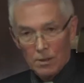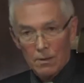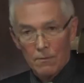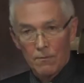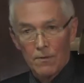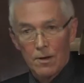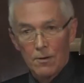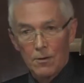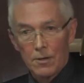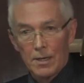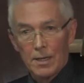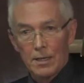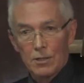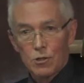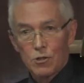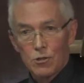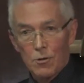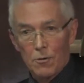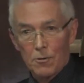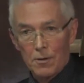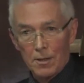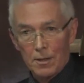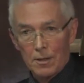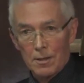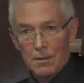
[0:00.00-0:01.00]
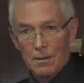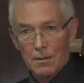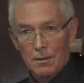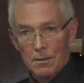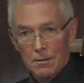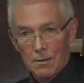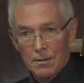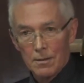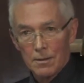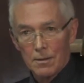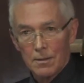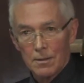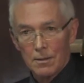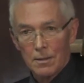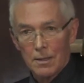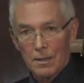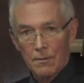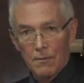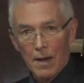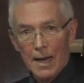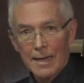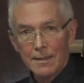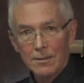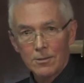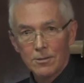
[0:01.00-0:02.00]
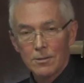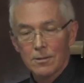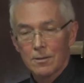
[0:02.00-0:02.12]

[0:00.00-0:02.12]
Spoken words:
very historical event.